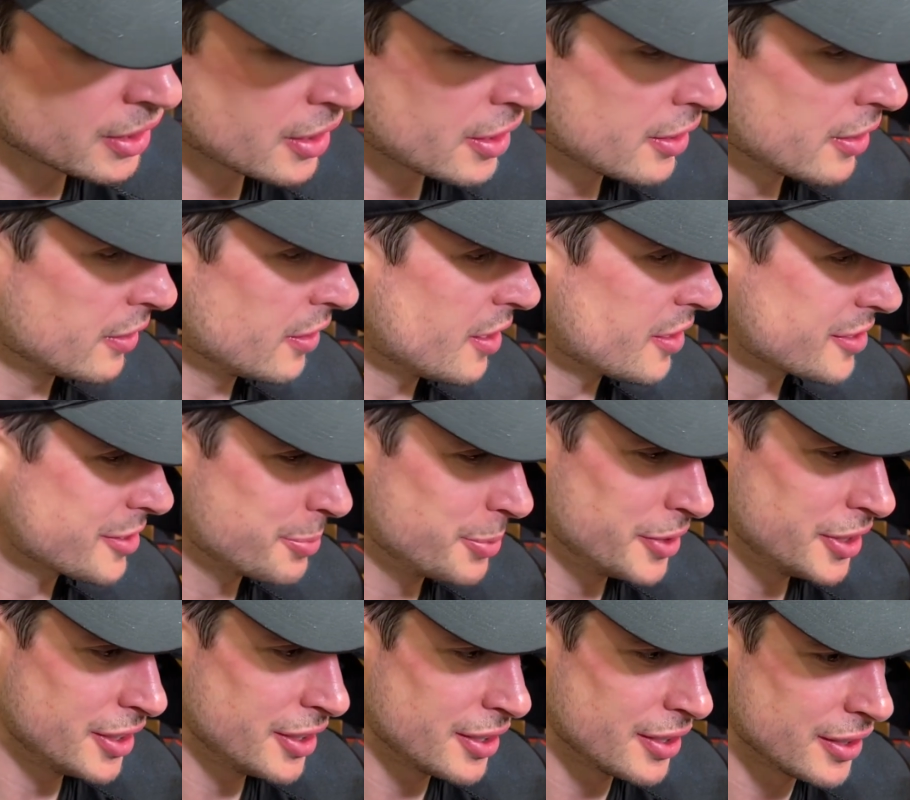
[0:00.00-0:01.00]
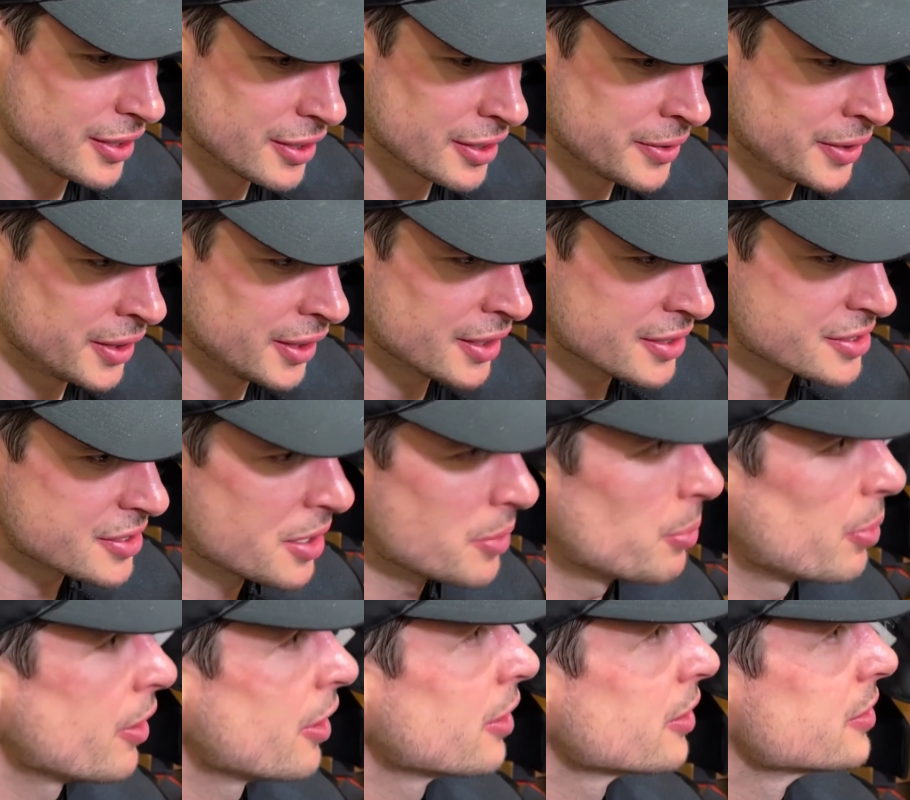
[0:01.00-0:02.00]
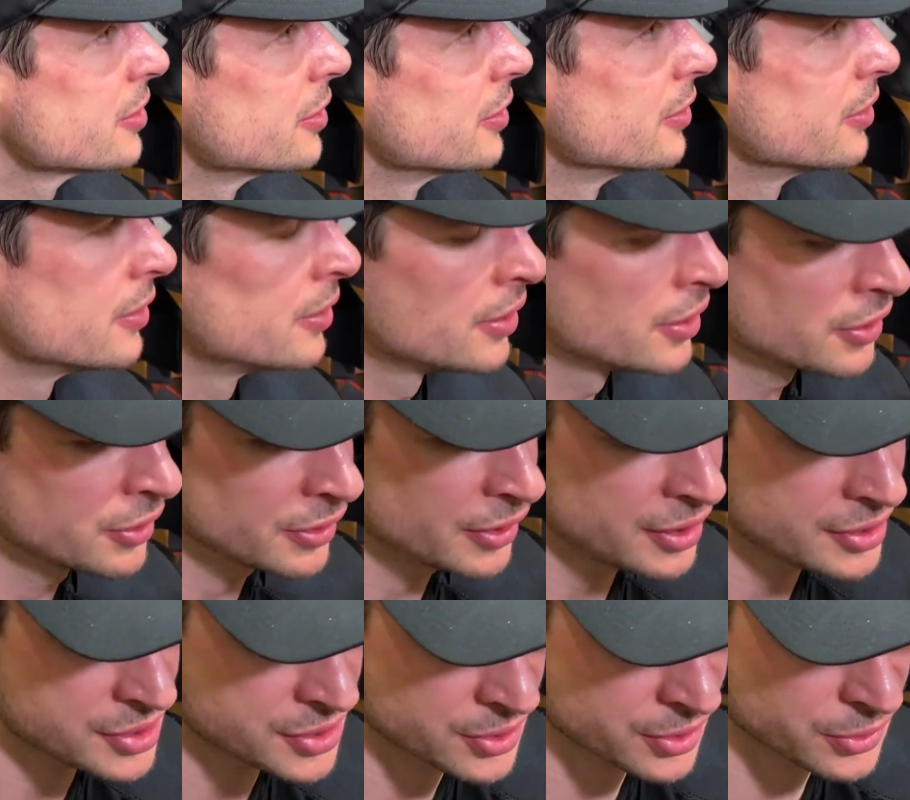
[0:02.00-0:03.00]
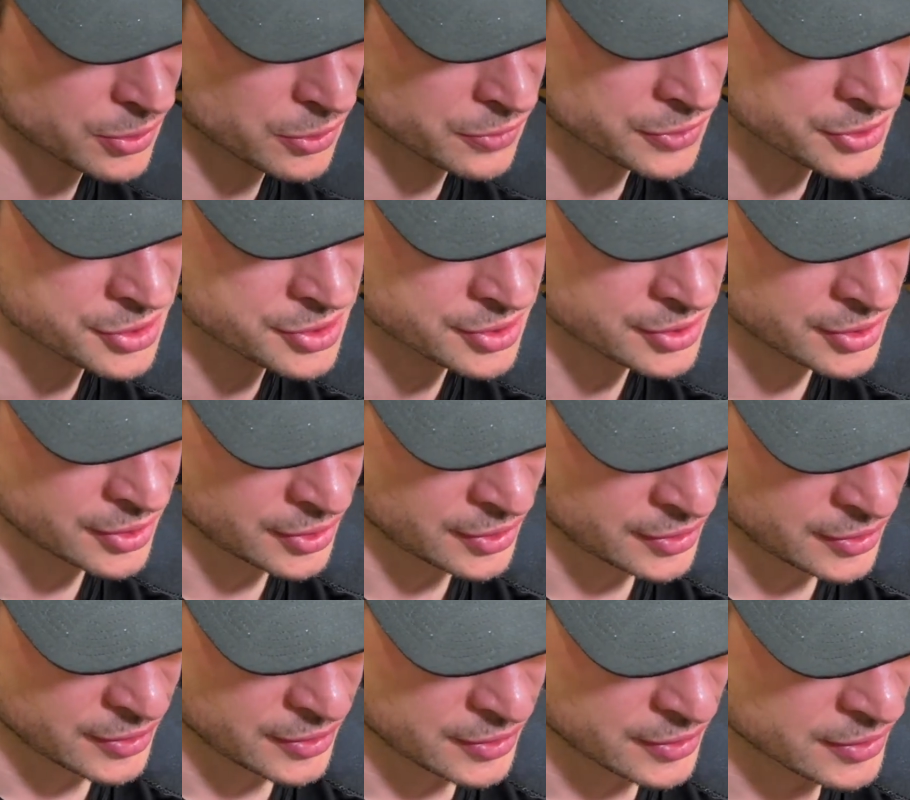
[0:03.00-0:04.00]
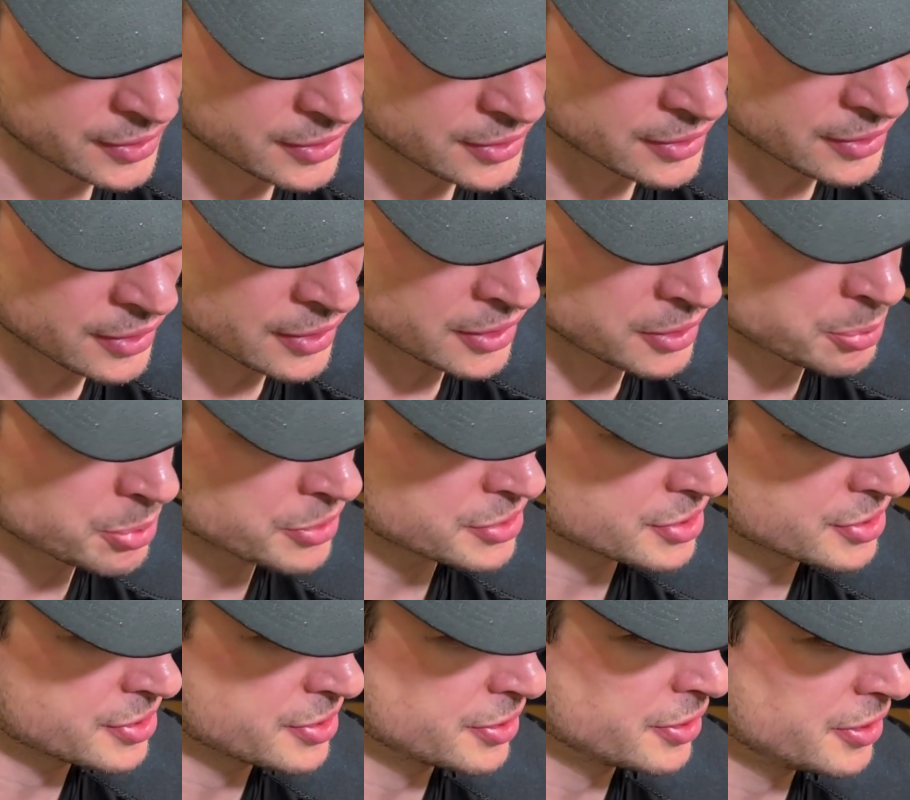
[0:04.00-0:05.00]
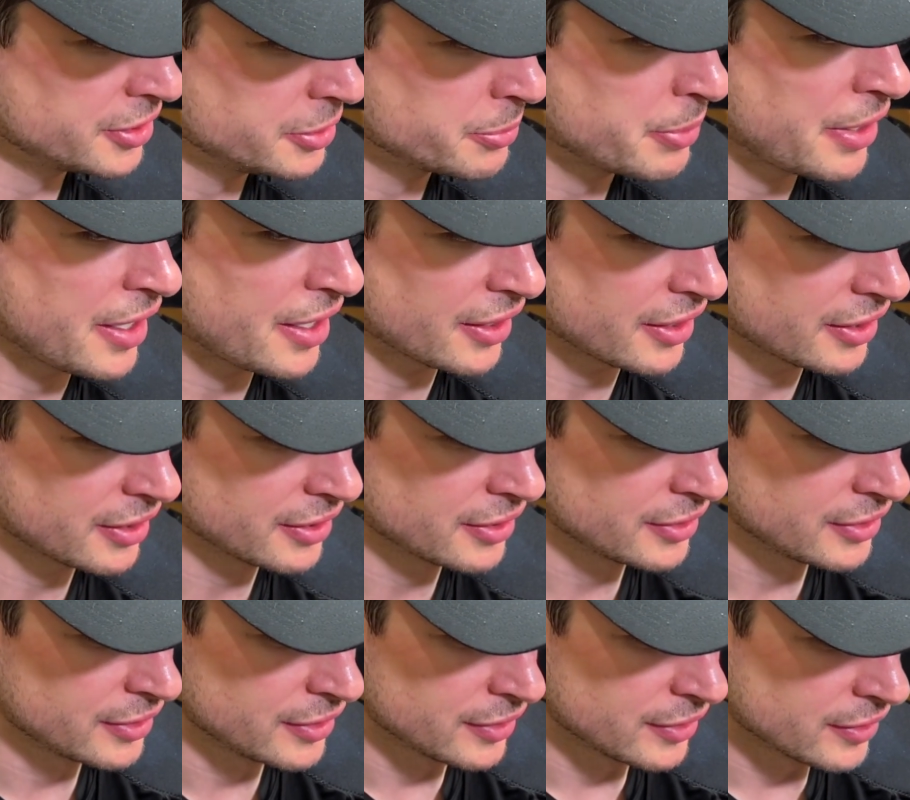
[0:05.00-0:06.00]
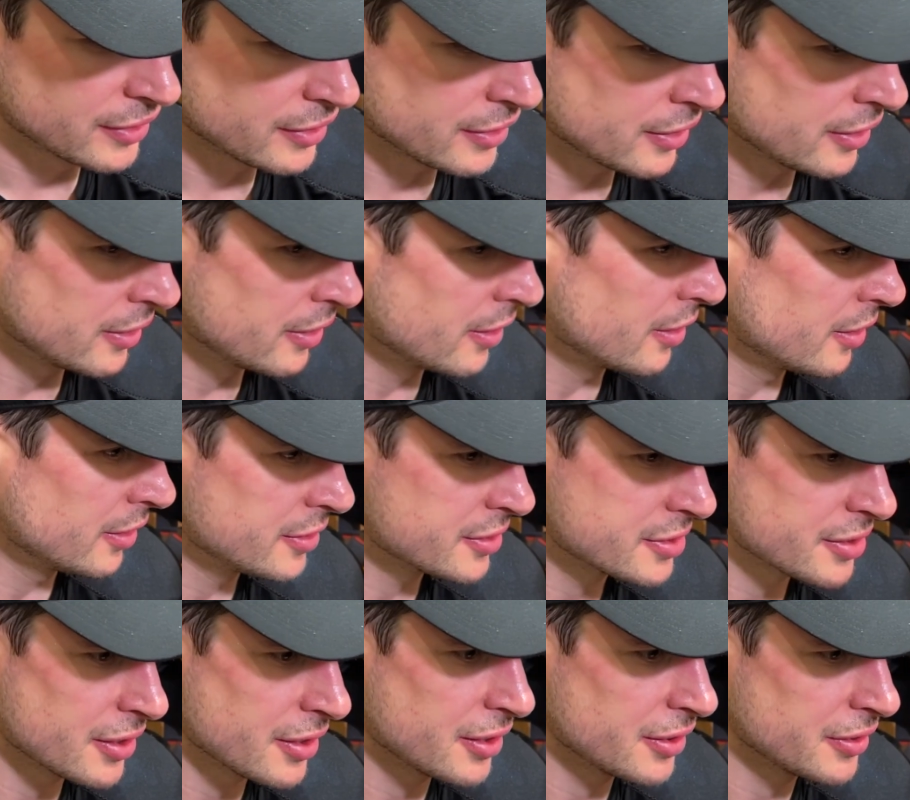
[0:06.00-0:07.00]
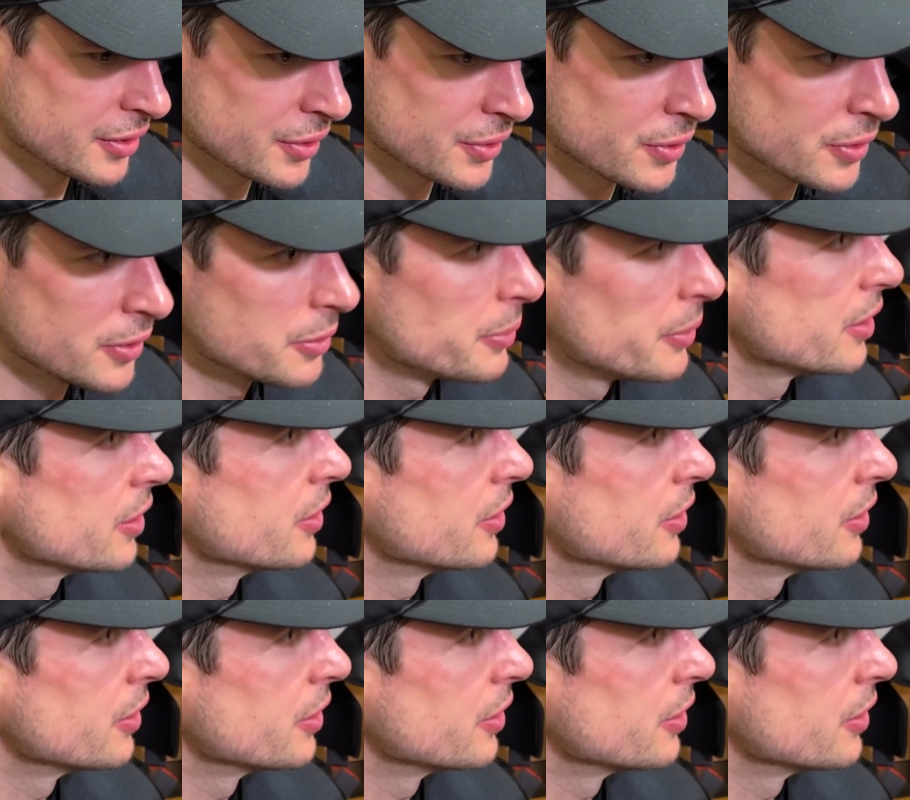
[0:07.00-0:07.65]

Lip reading: A lot of speed. He gets on pucks and creates turnovers. He pushes their D back. And you saw on the goal, he made a